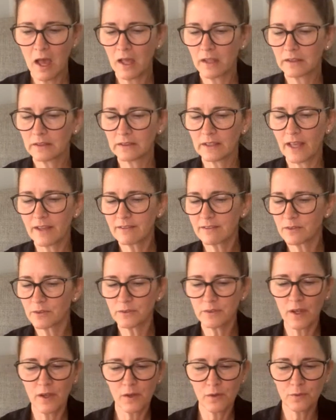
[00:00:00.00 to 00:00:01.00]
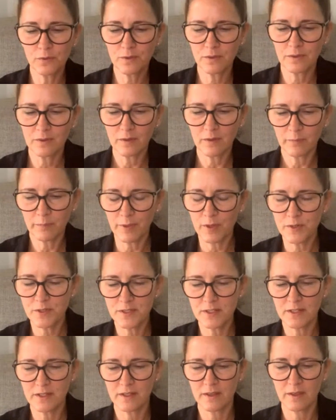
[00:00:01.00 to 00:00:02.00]
a lesser known
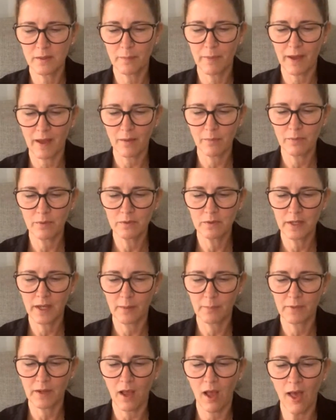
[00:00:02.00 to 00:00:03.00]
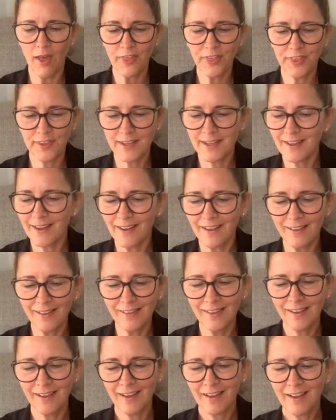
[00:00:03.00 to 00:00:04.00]
person in the Bible named
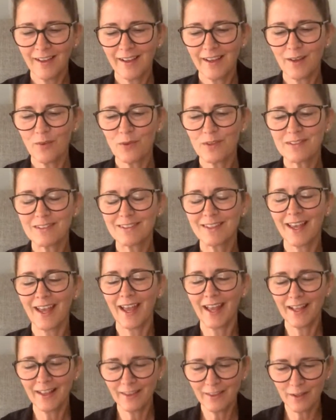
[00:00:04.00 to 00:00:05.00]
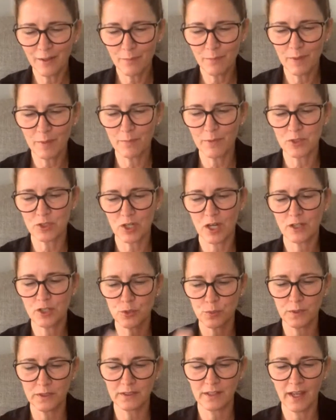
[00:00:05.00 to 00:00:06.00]
Othniel, he was Caleb. Remember
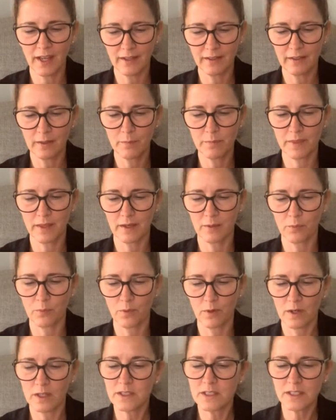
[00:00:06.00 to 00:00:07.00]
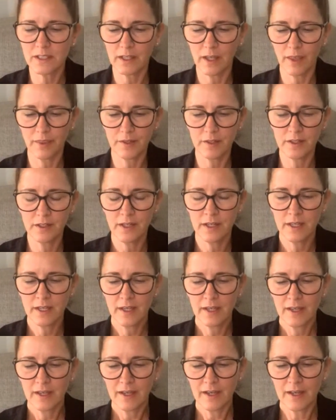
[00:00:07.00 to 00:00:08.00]
Joshua and Caleb? They worked together
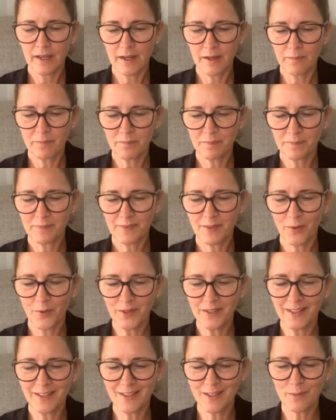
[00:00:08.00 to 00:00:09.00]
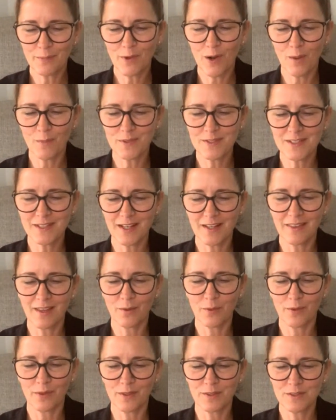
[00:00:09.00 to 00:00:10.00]
um, going into the promised land.
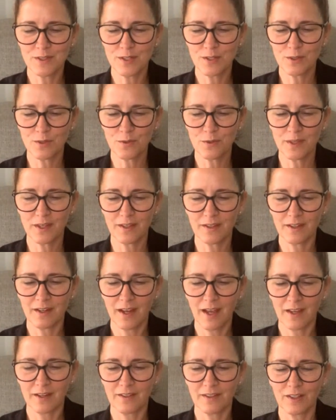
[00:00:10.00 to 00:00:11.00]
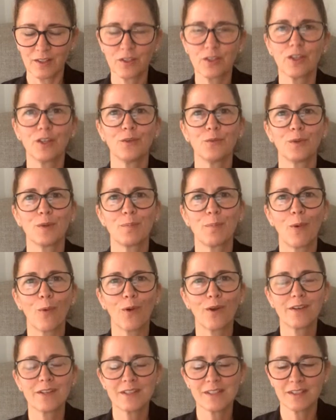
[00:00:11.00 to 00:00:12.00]
They were the two that had the good
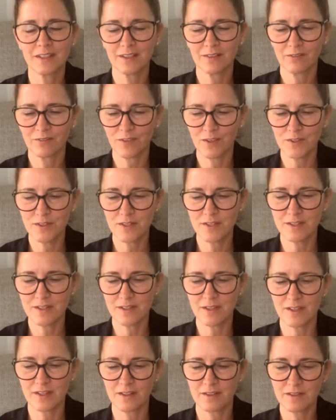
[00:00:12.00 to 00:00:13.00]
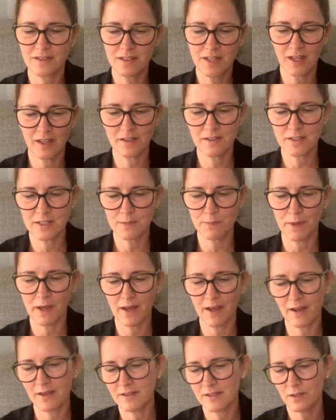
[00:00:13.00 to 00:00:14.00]
report versus the 10
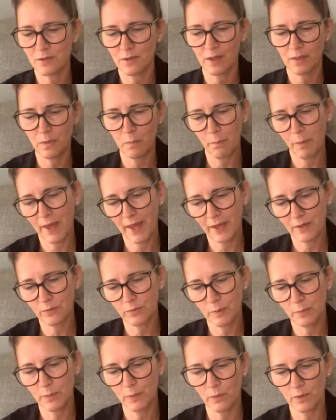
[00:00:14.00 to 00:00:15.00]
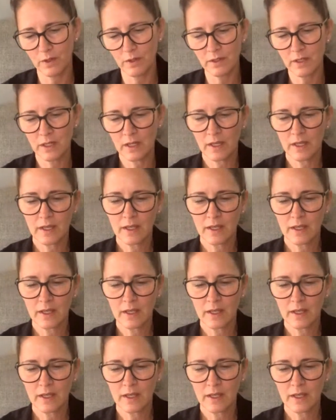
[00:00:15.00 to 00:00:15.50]
spies who had the bad report.